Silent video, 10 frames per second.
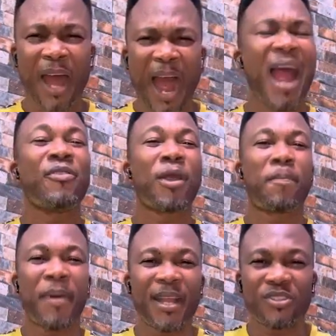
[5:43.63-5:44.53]
I
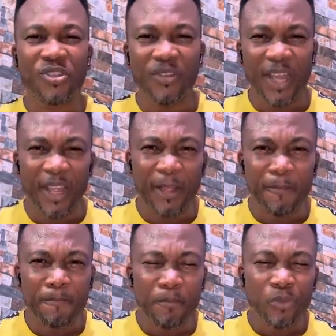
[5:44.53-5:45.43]
repent
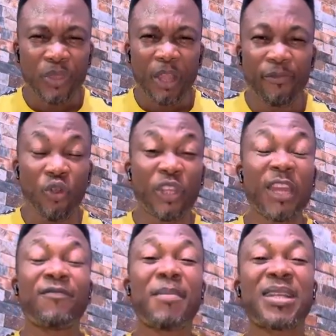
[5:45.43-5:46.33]
today.
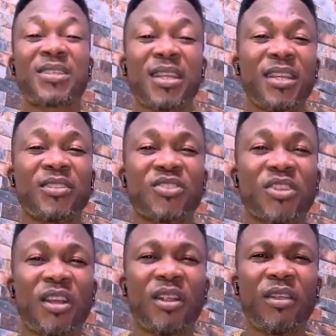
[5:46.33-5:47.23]
Forgive my sins.
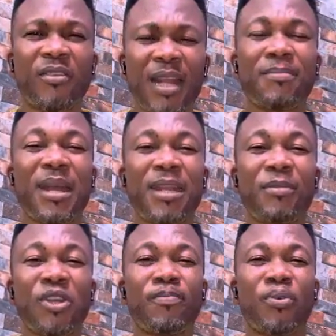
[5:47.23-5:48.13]
Write my
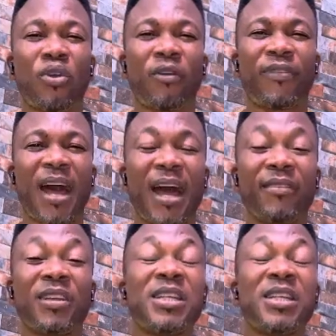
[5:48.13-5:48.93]
name in the book of life.